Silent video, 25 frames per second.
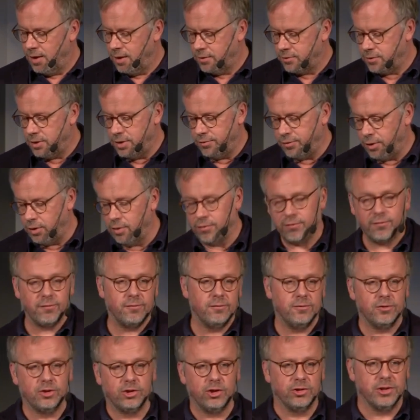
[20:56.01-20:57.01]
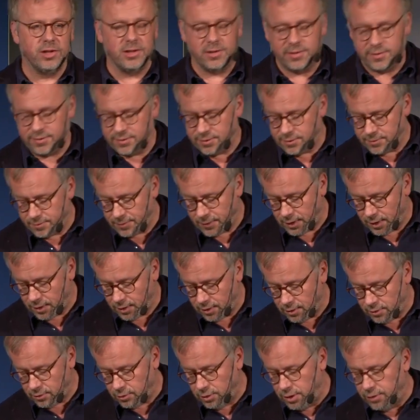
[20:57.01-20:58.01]
the level of journalists,
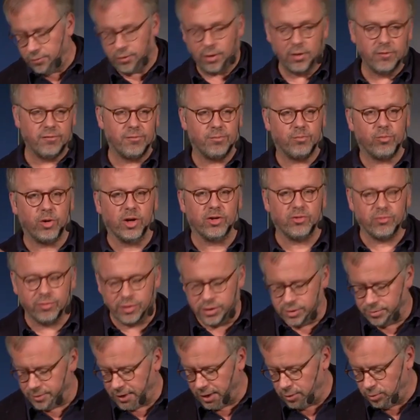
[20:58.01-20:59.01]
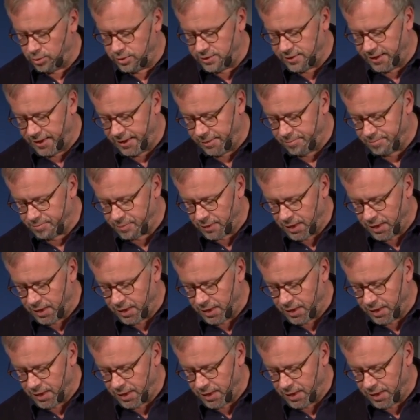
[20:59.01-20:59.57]
the level of press freedom, I would say.